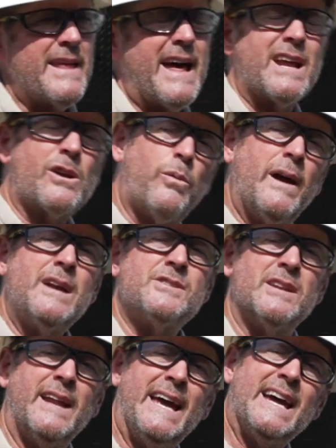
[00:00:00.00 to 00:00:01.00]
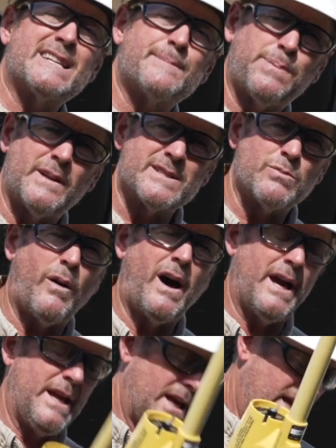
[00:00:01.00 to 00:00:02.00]
that equation, x plus
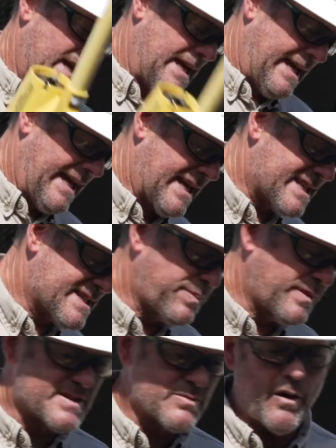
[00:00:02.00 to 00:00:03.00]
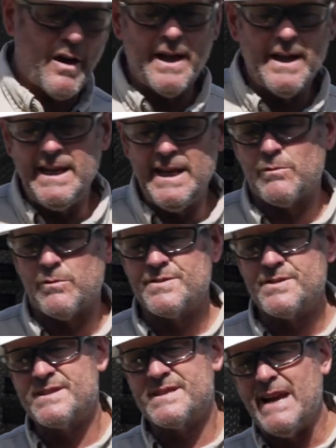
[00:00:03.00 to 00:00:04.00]
y. x plus y equals
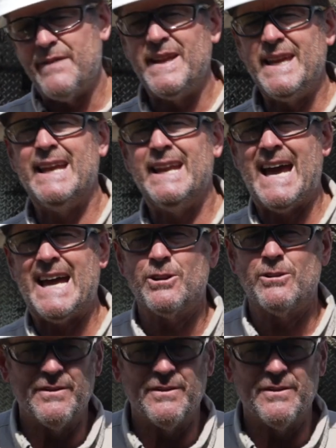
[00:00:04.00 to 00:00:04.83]
safety and accurate